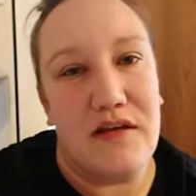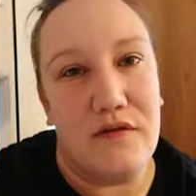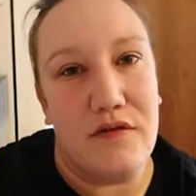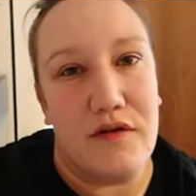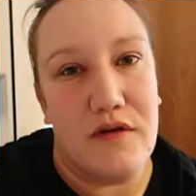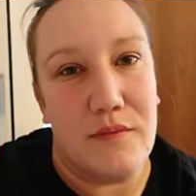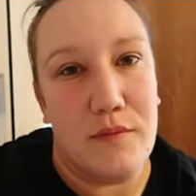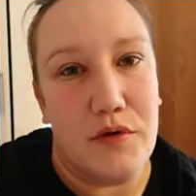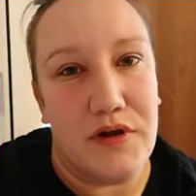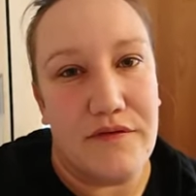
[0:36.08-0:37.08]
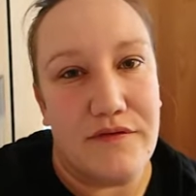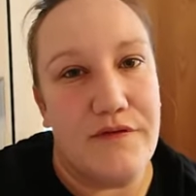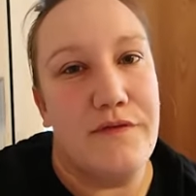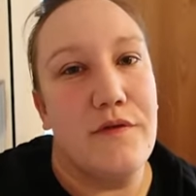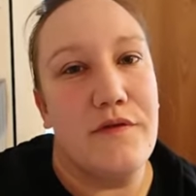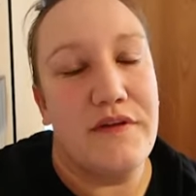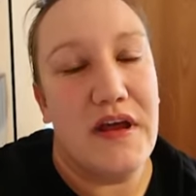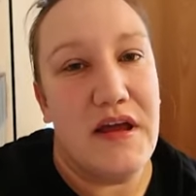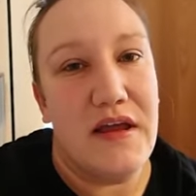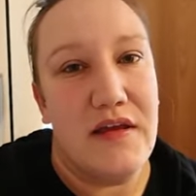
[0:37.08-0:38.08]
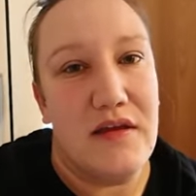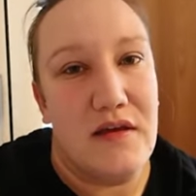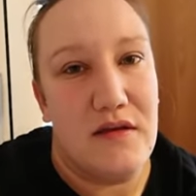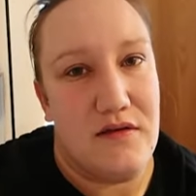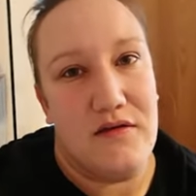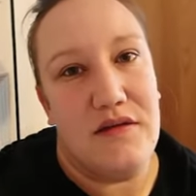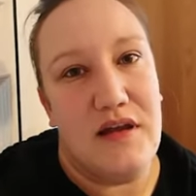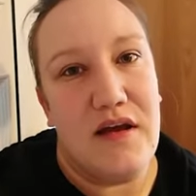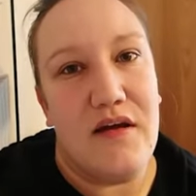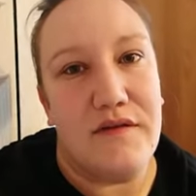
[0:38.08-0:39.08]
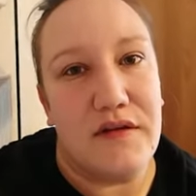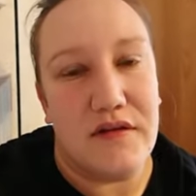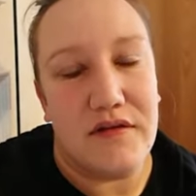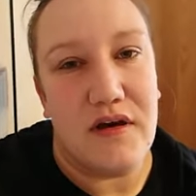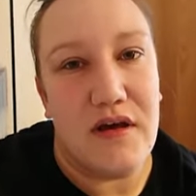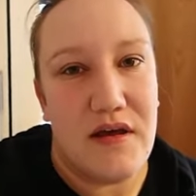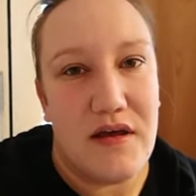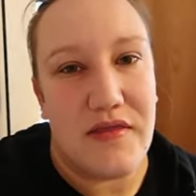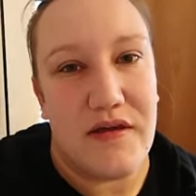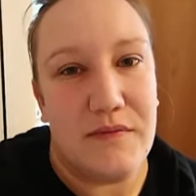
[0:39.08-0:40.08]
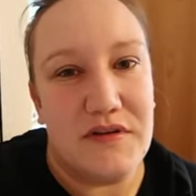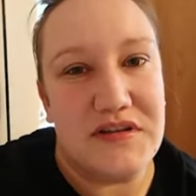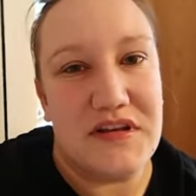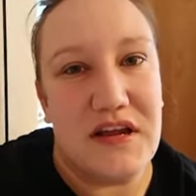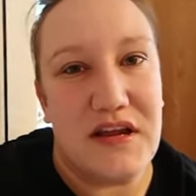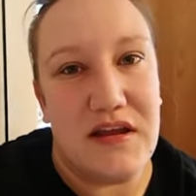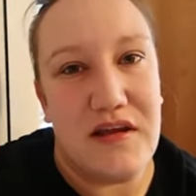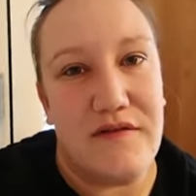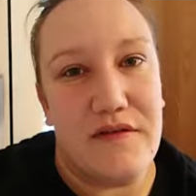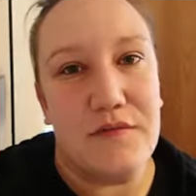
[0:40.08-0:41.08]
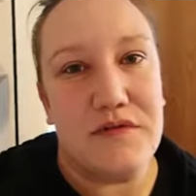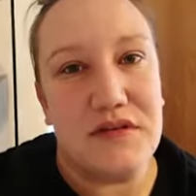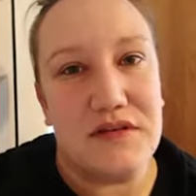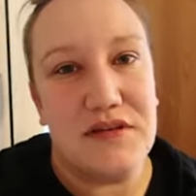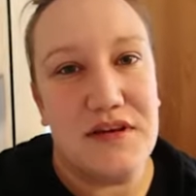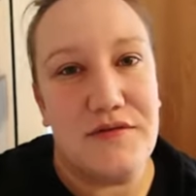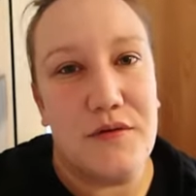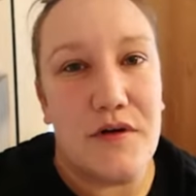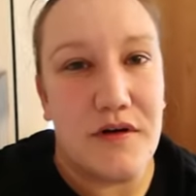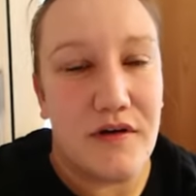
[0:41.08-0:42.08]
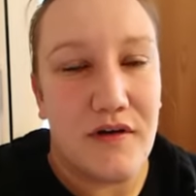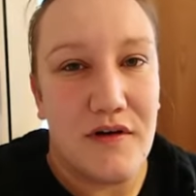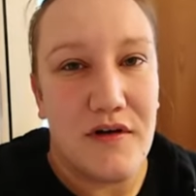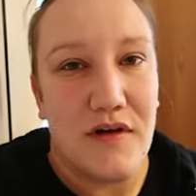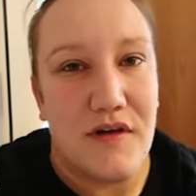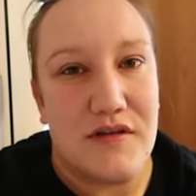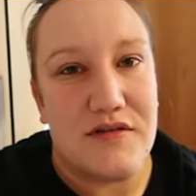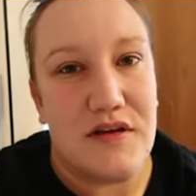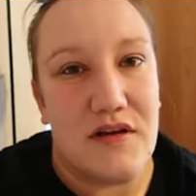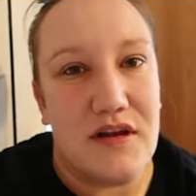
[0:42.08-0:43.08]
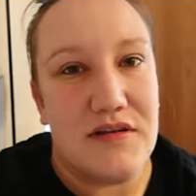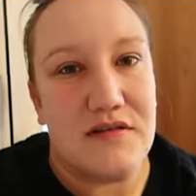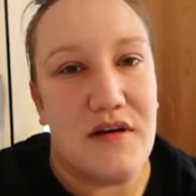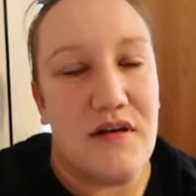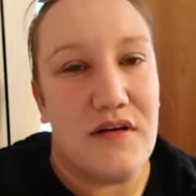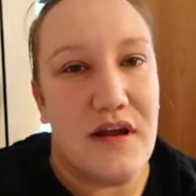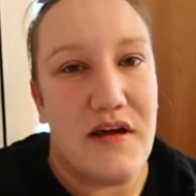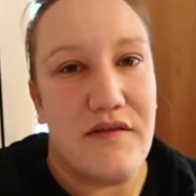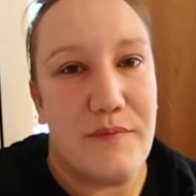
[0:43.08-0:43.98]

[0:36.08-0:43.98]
on the morning of the fourth day, the day after the diet, and then we'll see if it was successful or not. So let's go and have